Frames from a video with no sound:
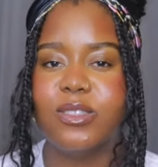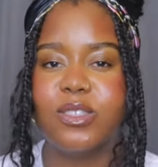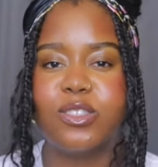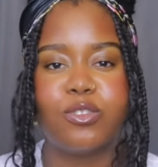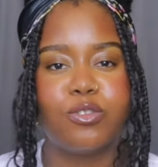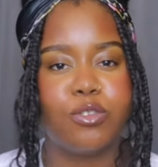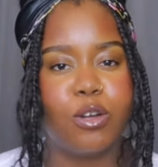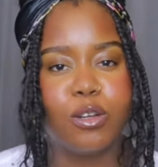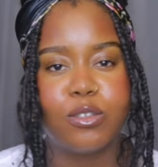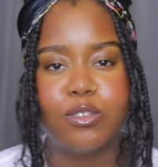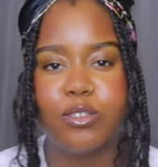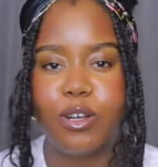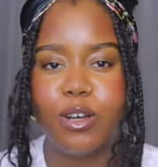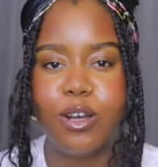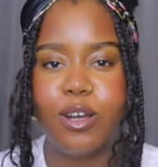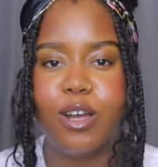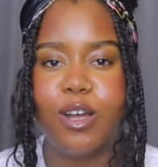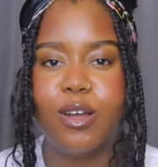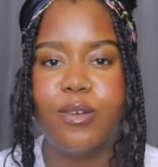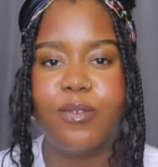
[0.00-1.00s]

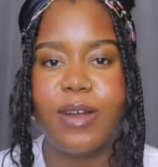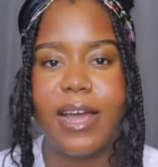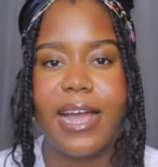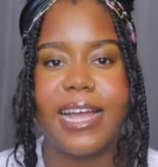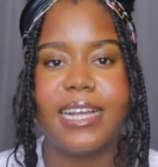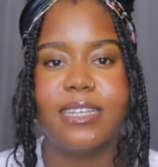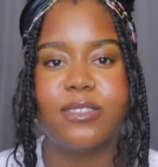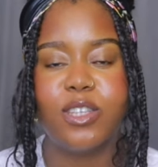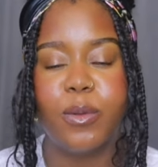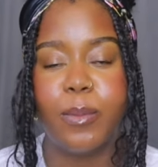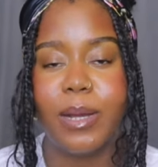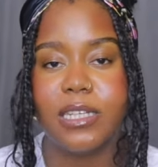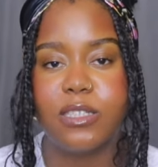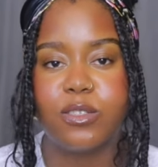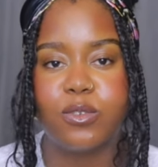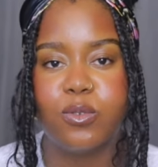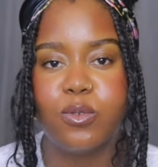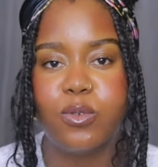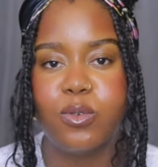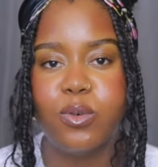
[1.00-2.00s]
structure, right? So my
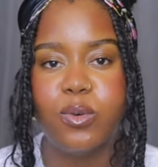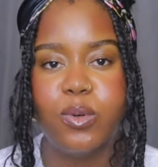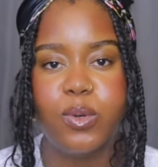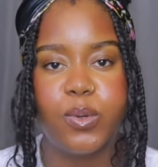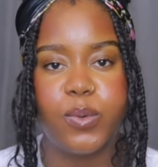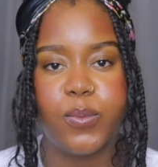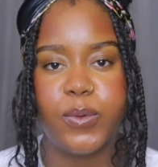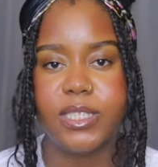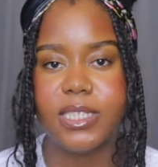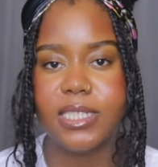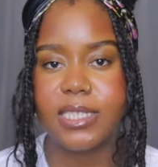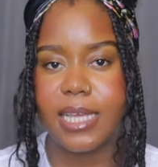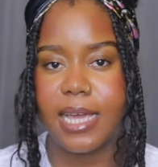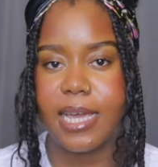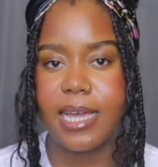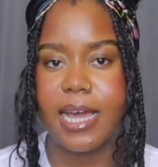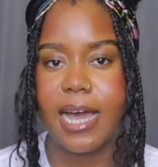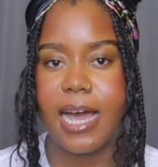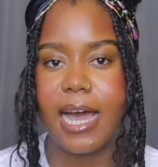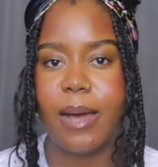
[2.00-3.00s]
school, which is
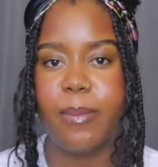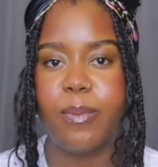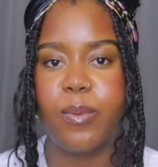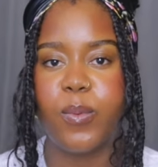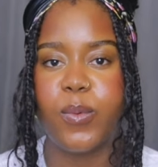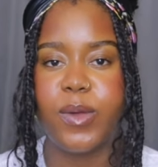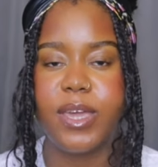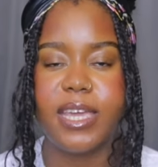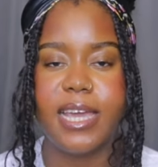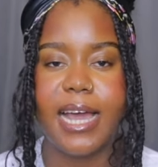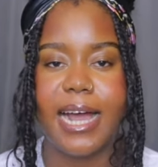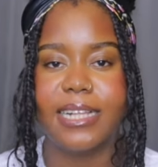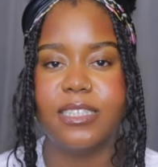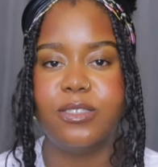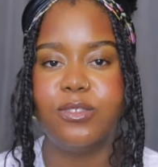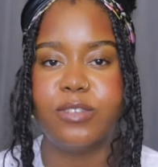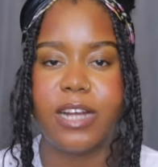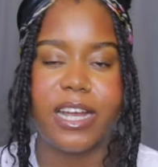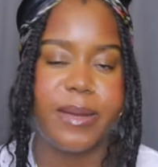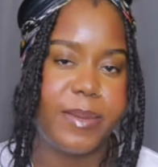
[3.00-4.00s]
ACAP, we
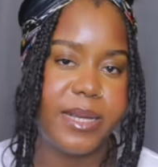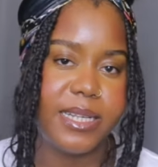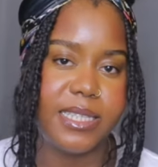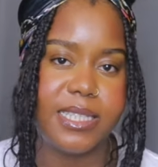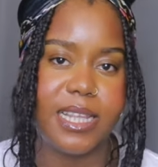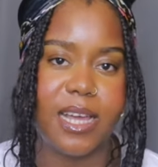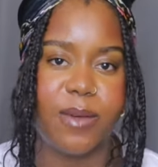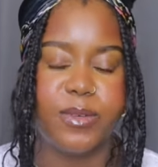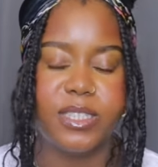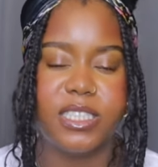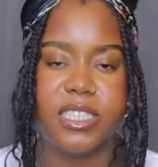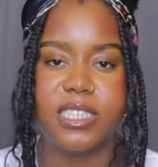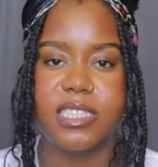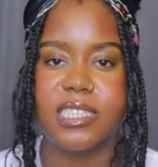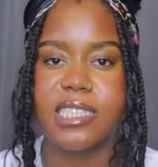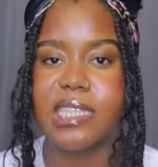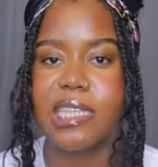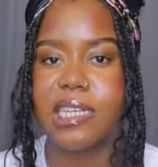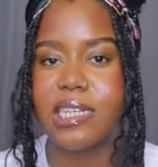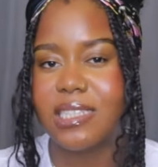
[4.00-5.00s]
had trimester, which
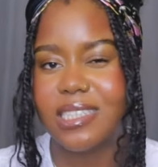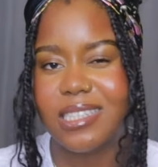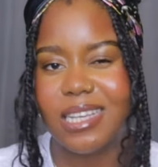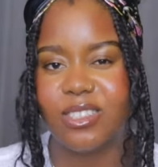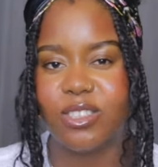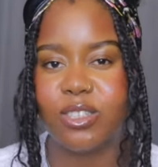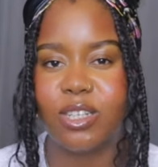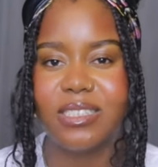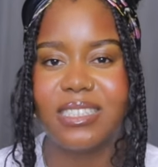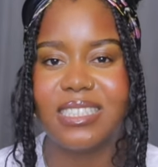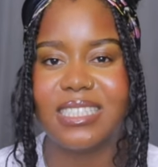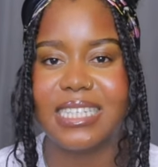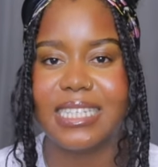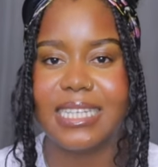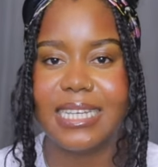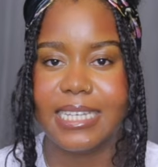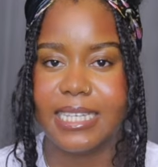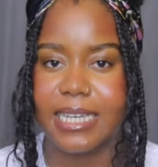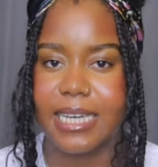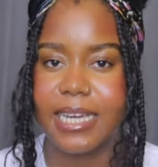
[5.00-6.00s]
is 3 sessions
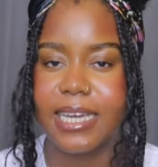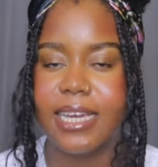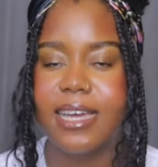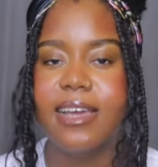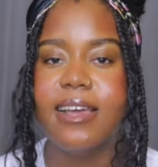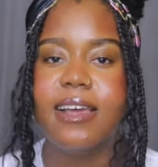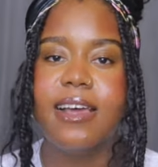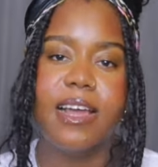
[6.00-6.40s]
in a year,